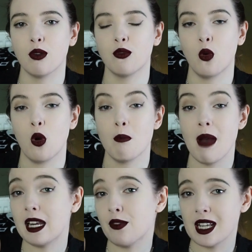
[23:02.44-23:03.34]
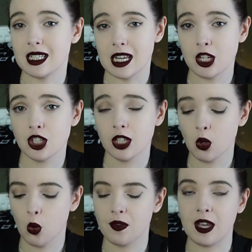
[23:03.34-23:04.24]
for manifestation
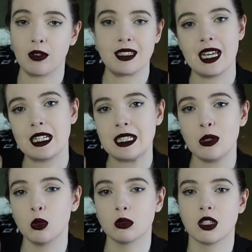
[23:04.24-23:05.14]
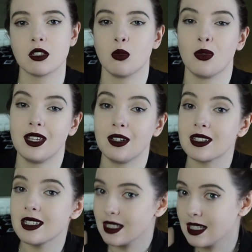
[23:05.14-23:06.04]
or they are deity altars or they are
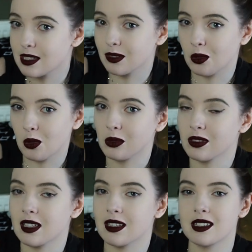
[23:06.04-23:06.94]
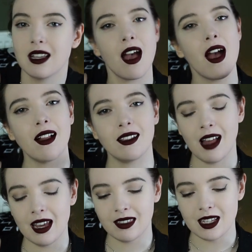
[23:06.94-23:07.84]
seasonal altars
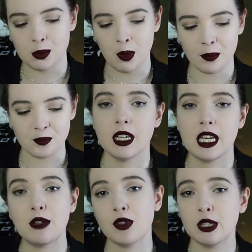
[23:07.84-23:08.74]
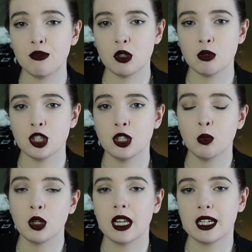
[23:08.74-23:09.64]
like this one. If in the future you
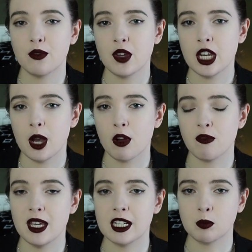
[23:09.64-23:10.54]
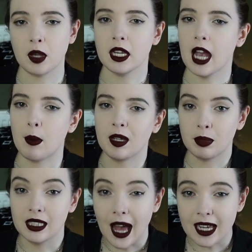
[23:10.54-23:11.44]
would like a video of me explaining how I
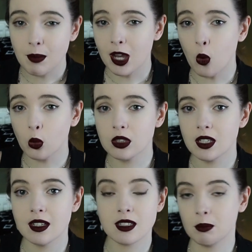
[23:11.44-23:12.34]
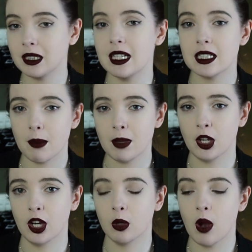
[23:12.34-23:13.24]
plan my altars, please let me
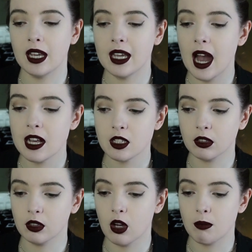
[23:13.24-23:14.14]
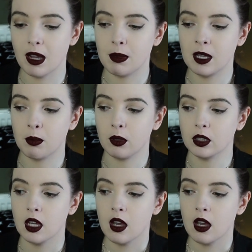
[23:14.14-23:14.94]
know. I get asked a lot by people